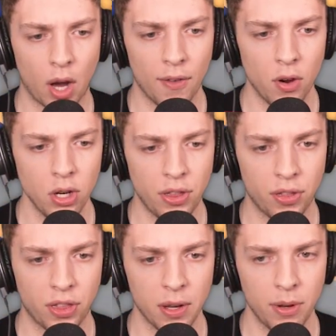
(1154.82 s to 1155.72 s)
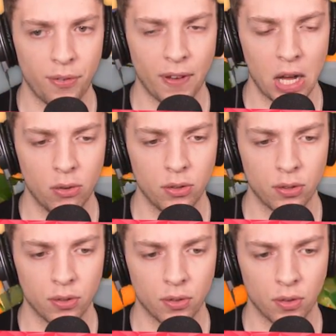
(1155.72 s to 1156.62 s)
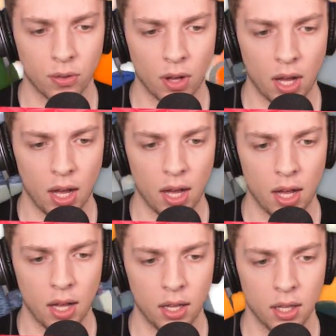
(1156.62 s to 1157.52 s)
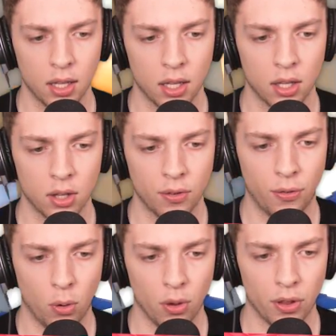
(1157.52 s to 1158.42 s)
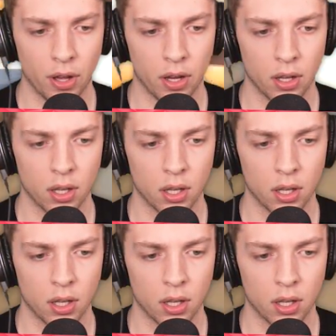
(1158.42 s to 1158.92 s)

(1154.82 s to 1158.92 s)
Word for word: I only think we found uh, four, Wait, though. What?